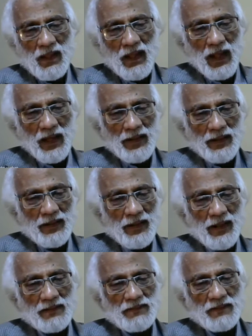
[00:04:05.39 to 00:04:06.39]
And
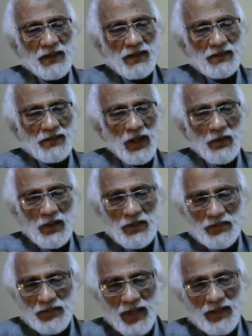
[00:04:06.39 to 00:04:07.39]
as uh,
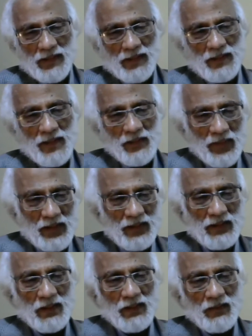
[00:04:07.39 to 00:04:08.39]
Saurav said, it is a
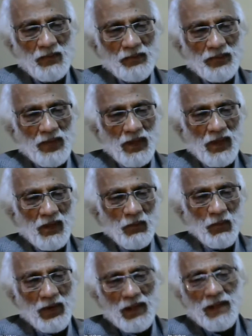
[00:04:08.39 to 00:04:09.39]
very
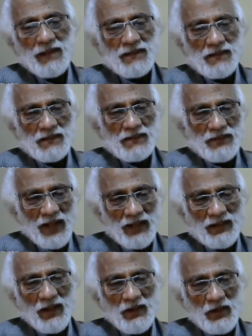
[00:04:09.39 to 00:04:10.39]
only
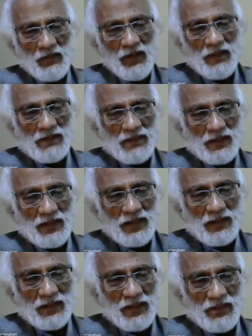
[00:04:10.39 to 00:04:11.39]
central university
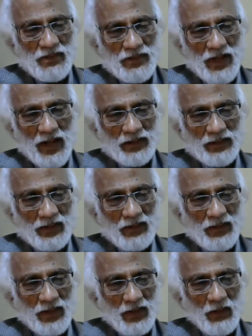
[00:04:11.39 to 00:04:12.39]
in the state.
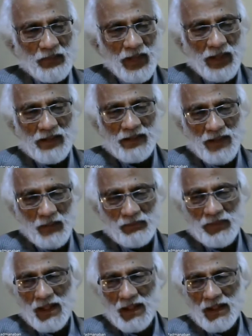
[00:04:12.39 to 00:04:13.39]
You know, that is
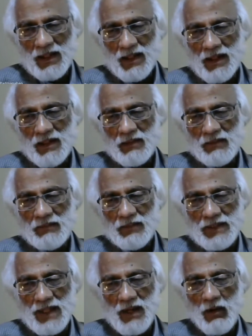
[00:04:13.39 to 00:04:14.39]
something uh,
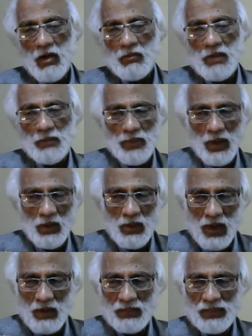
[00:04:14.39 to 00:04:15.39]
we can all be
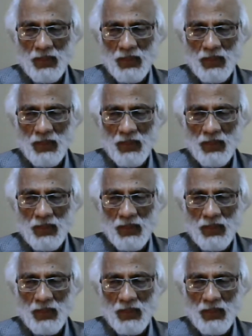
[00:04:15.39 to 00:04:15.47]
proud of.